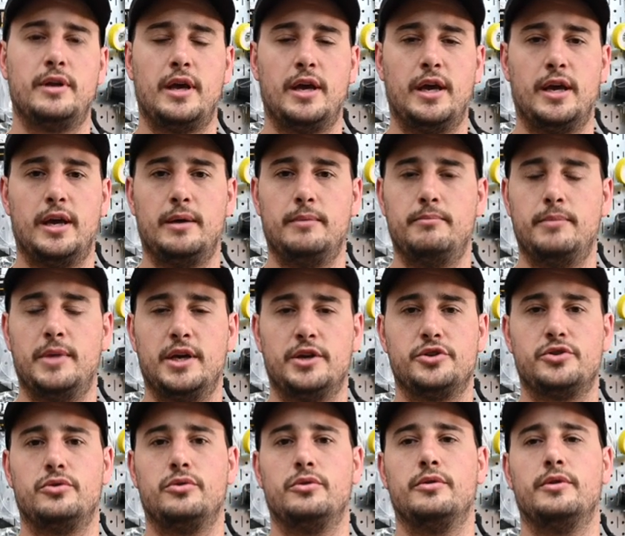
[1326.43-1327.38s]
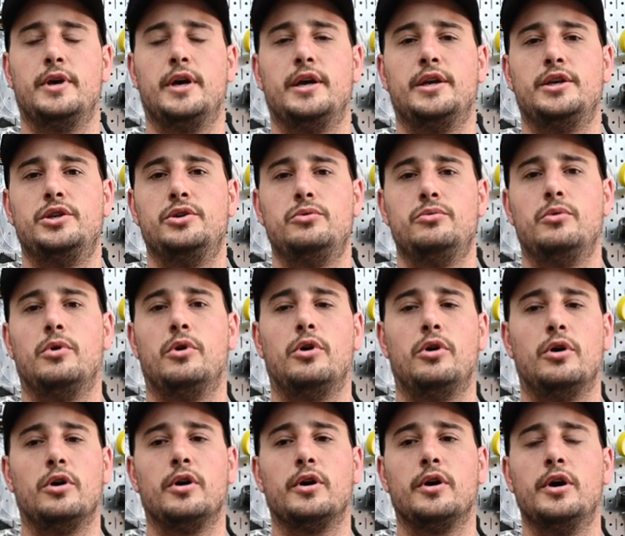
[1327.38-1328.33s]
and make sure that you
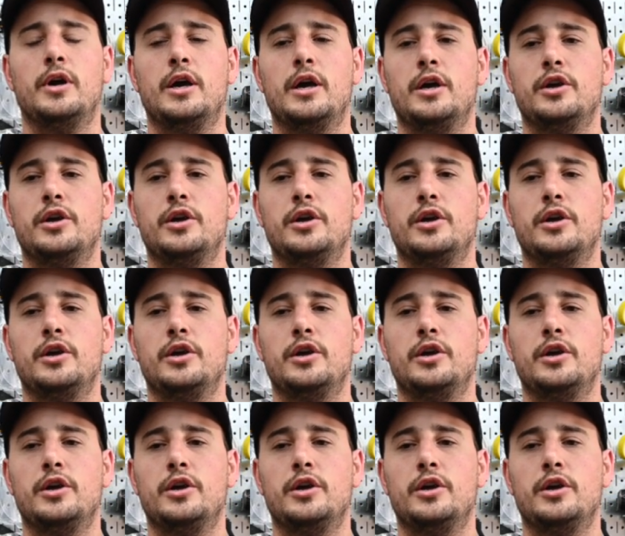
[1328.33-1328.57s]
are